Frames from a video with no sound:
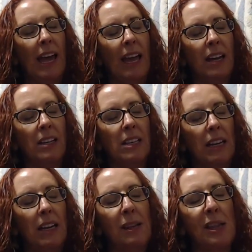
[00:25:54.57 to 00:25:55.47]
And
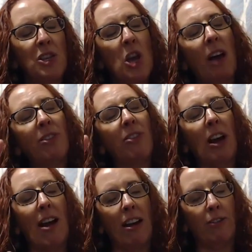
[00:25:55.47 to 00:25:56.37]
it's not that
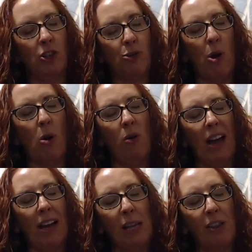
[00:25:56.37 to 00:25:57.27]
they're out of control,
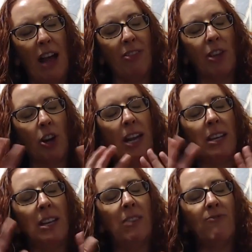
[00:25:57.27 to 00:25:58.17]
it's that they're
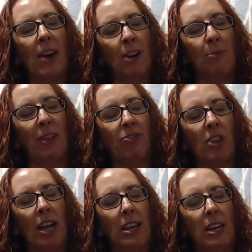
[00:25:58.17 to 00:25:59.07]
in an environment
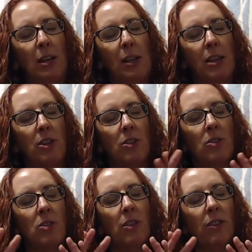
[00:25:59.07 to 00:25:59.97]
that is
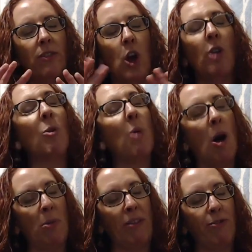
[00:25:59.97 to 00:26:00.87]

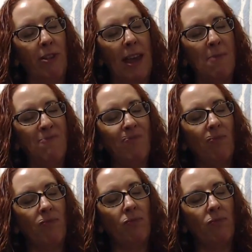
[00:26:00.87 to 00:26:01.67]
overwhelming for them.